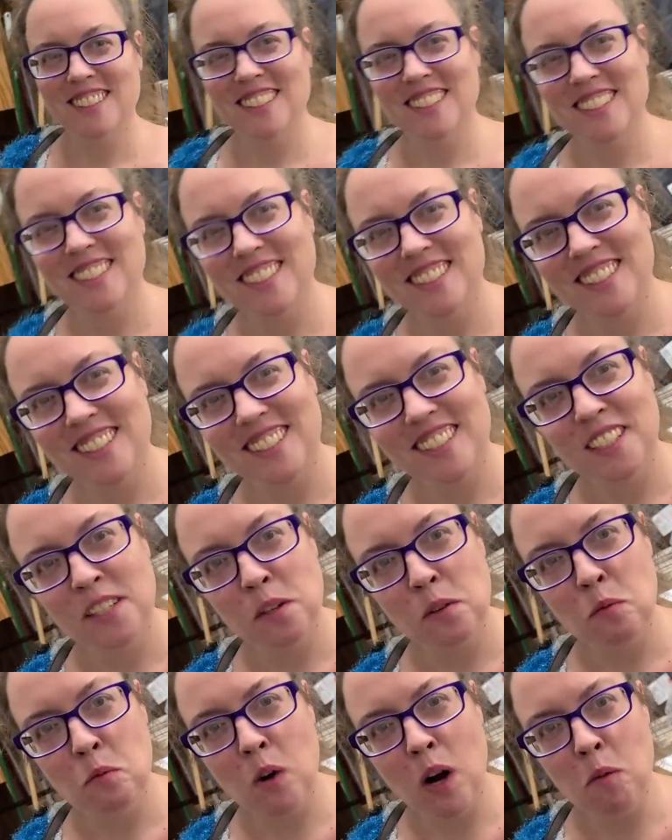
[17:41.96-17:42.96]

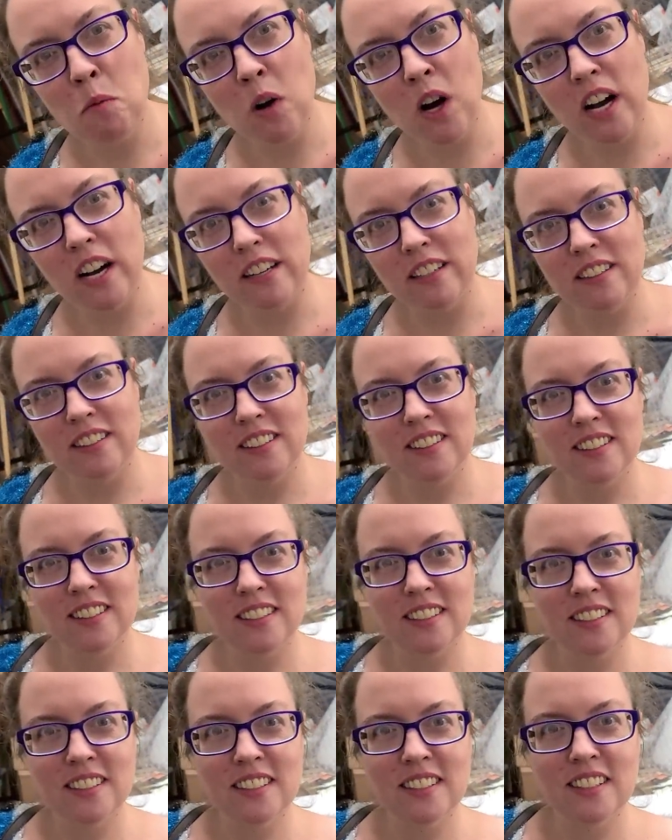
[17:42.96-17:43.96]
What? What? What?
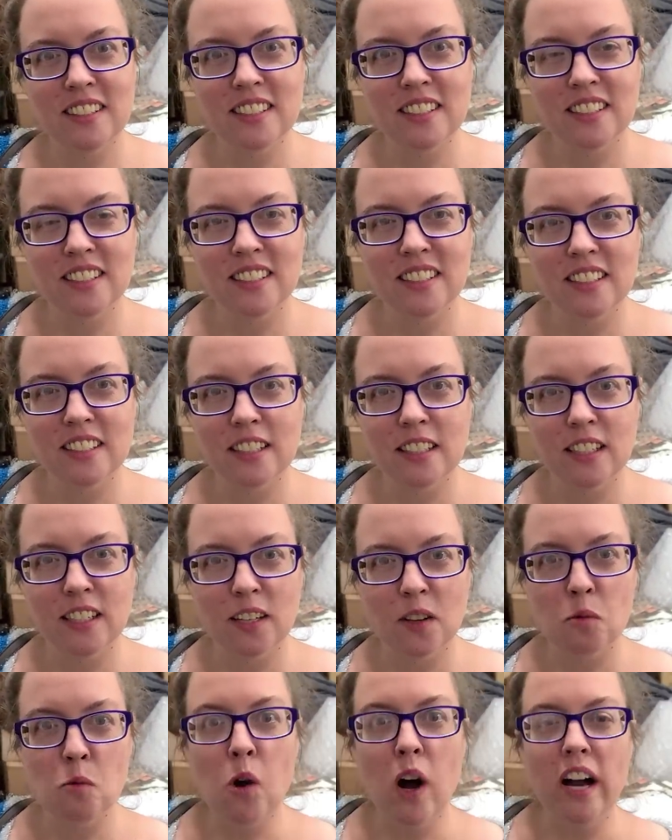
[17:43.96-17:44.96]
You know what we gotta do now?
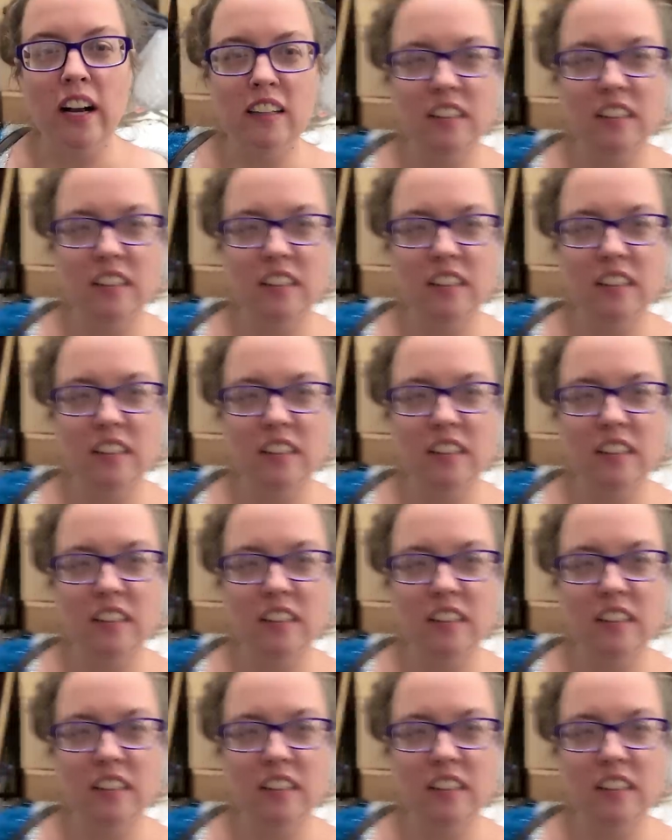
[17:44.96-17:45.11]
What?